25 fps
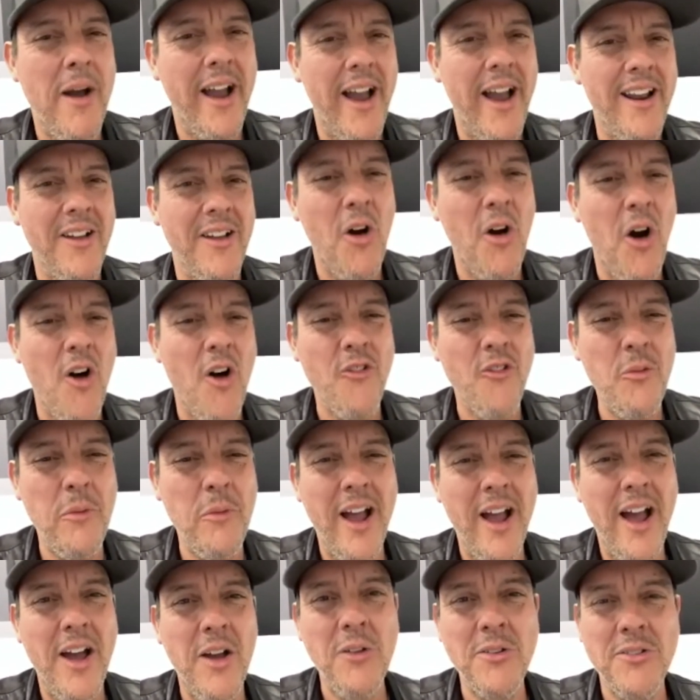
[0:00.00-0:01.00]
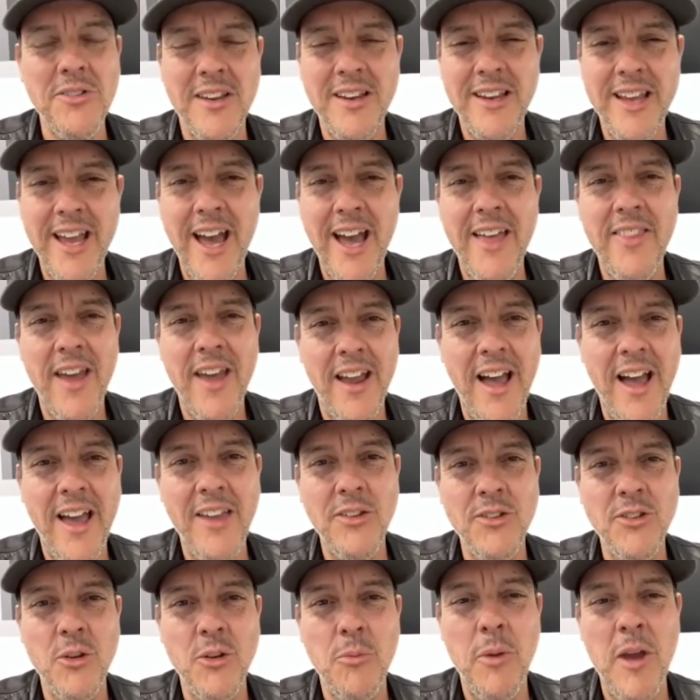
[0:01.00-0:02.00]
got a call from a guy who said, yeah, that guy
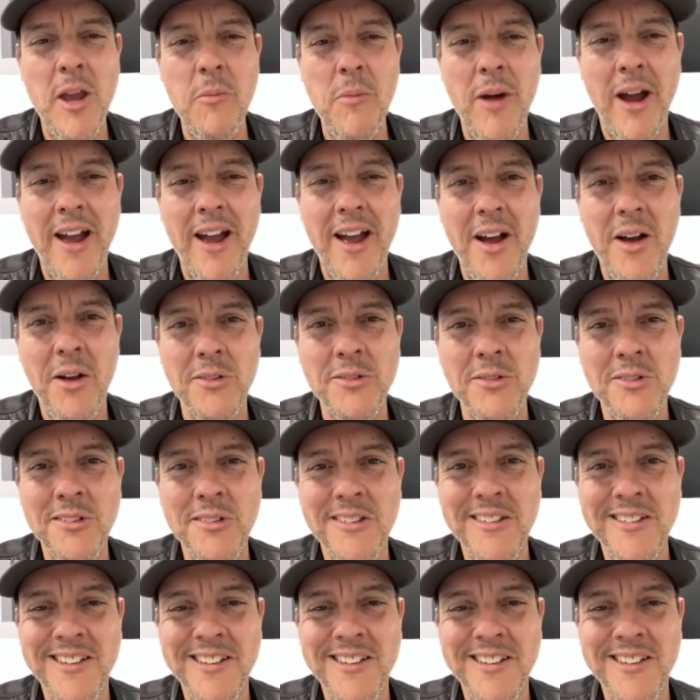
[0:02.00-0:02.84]
used to paint my house.